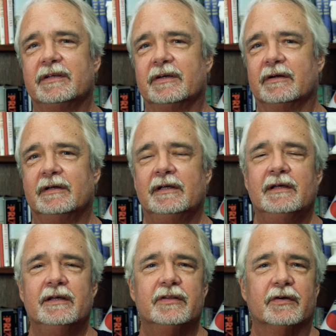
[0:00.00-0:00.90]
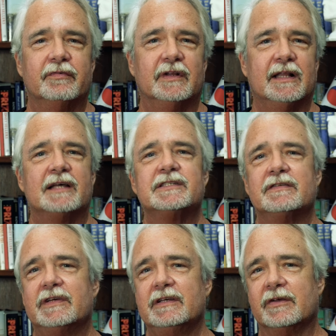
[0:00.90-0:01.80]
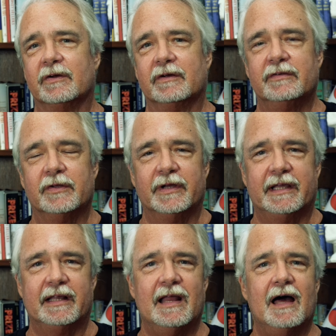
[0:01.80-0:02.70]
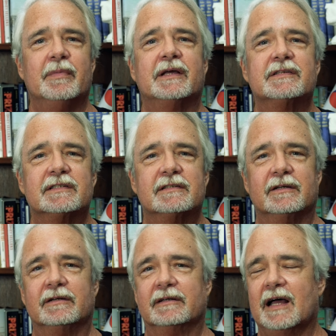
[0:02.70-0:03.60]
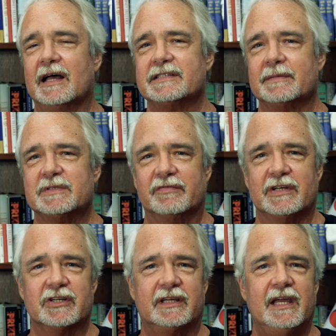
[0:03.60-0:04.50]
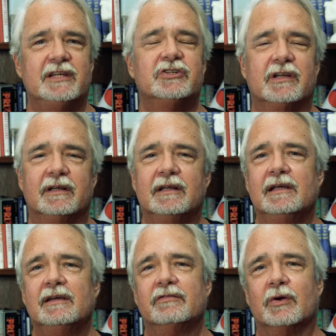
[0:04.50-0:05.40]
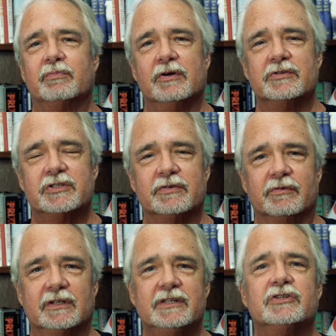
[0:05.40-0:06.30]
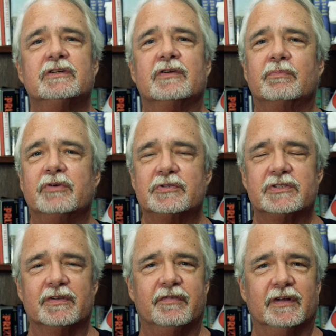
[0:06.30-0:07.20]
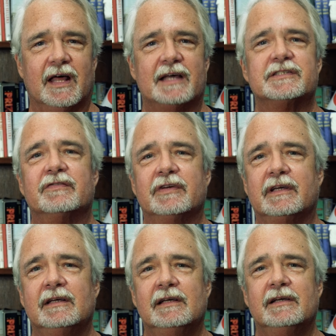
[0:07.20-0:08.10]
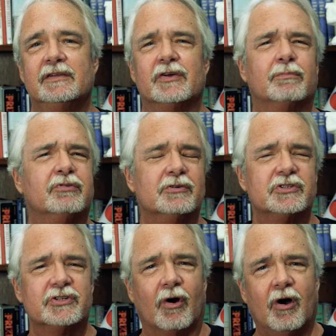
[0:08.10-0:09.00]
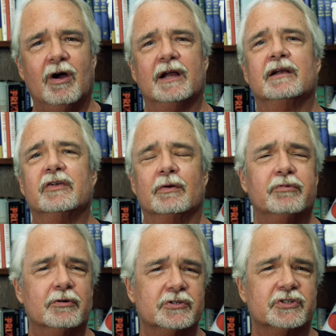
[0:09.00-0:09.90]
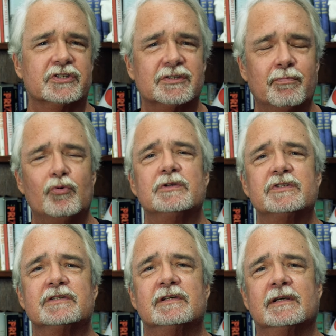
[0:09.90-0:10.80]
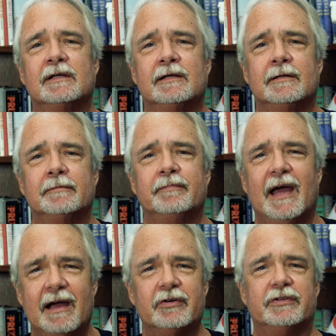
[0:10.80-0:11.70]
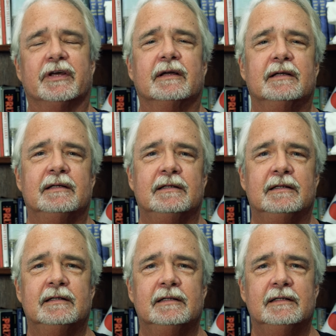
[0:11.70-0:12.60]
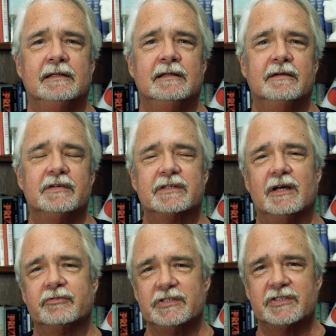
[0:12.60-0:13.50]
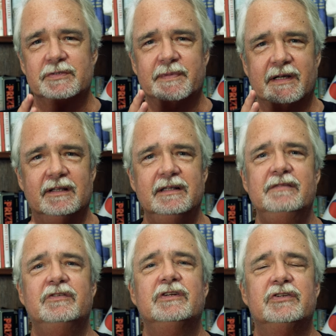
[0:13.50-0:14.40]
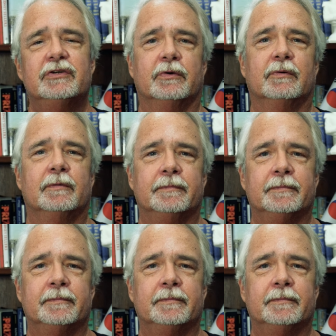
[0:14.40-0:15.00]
in their philosophy, their economics, their concepts of education, their approach to religion, their approach to philosophy, their approach to art, their approach to sports, everything. This country has just been cleaved in two.